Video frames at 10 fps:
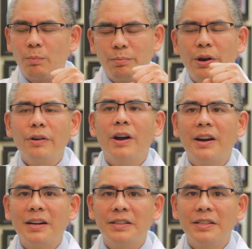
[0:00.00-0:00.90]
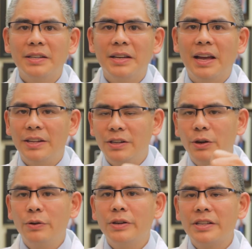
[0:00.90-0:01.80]
periodically and you
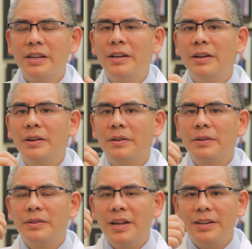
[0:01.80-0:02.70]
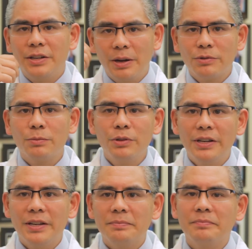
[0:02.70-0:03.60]
notice that the gums are
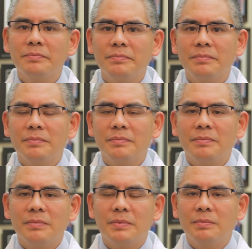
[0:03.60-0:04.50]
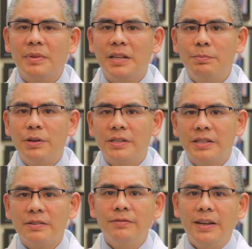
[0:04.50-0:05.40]
bleeding, it's because
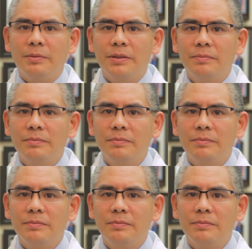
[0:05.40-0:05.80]
it's inflamed.